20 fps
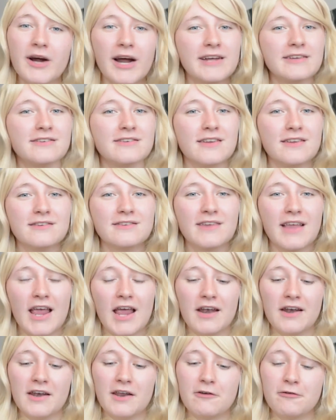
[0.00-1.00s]
Prices
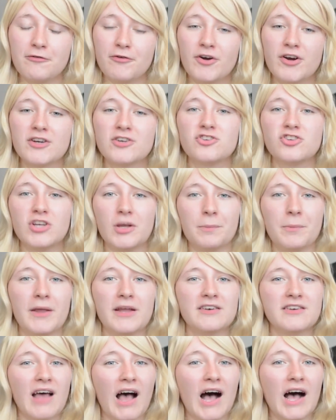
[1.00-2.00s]
can differ,
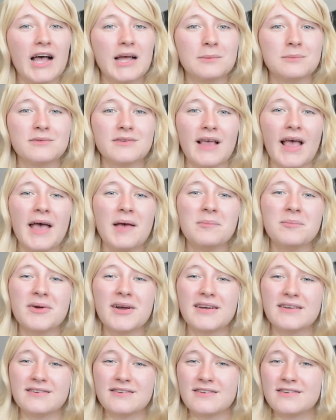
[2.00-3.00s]
shipping times
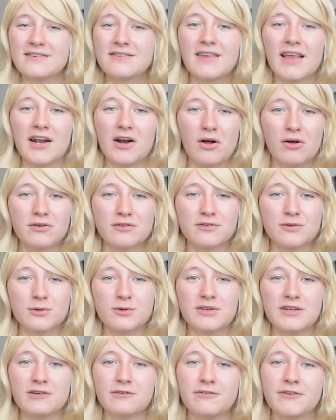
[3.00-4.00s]
and prices can
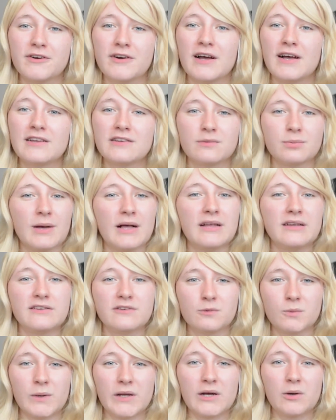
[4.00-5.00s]
also differ, as
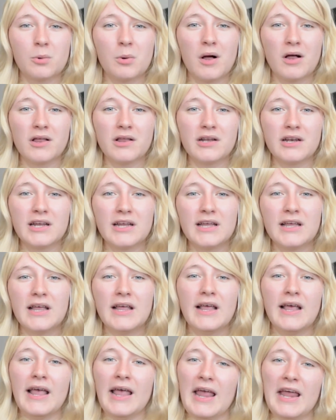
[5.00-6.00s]
well as wig quality
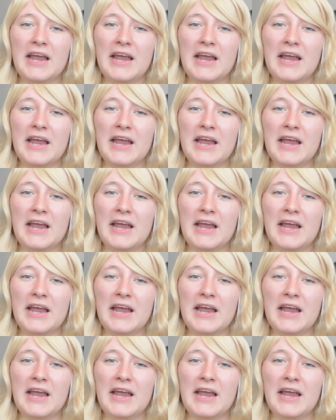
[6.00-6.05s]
